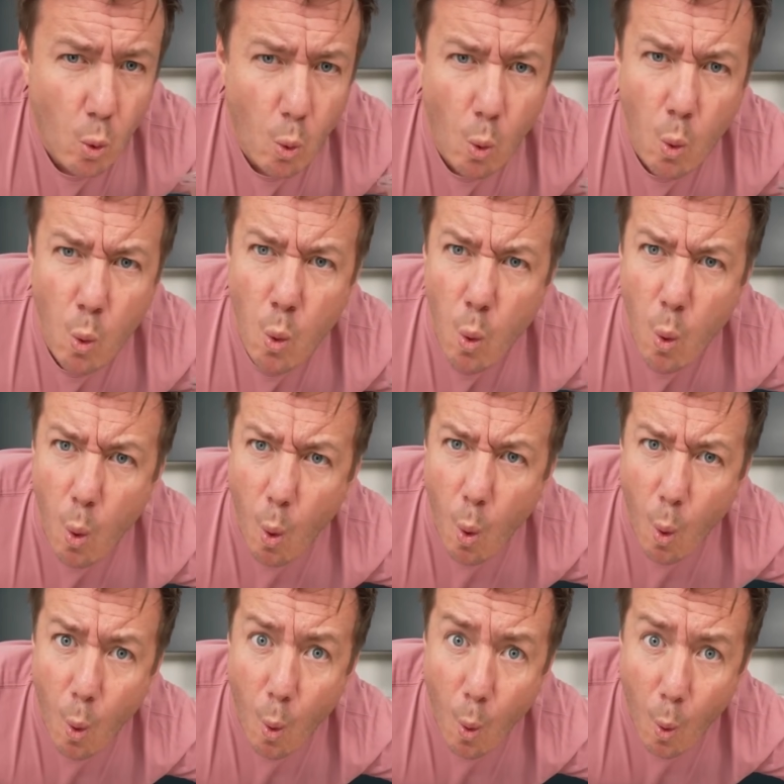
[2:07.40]

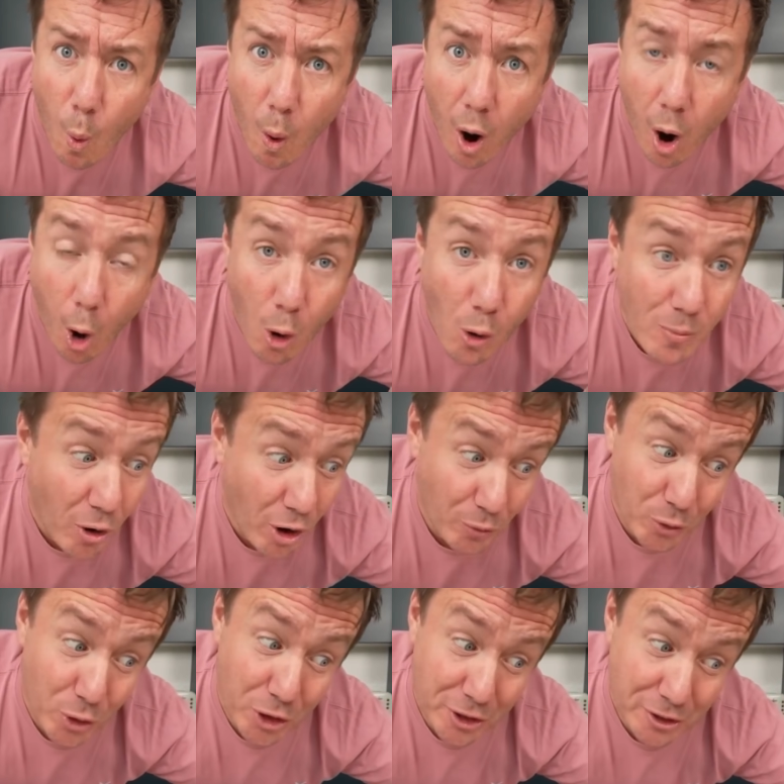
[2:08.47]
ooh, oh my
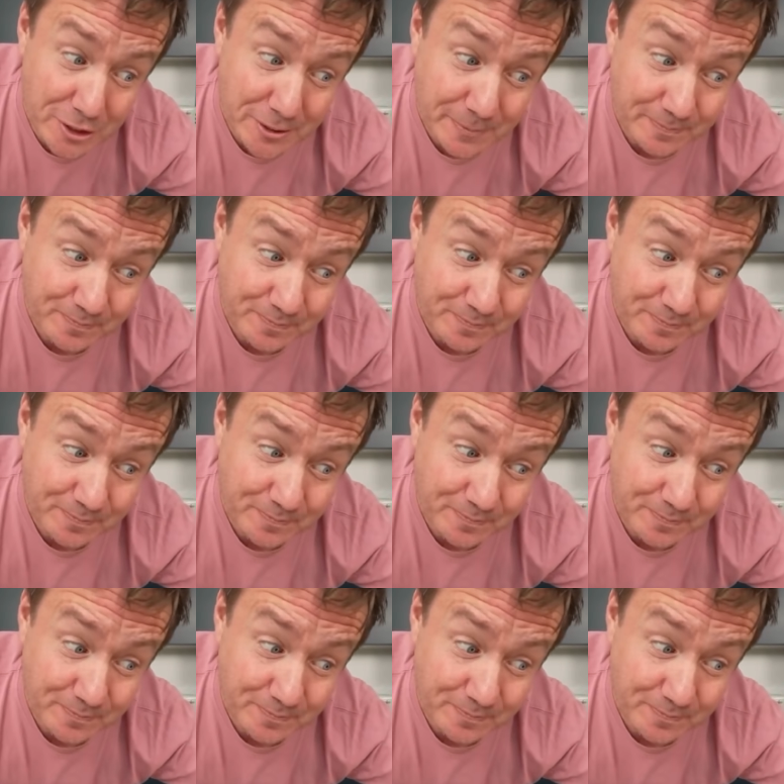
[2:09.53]
word.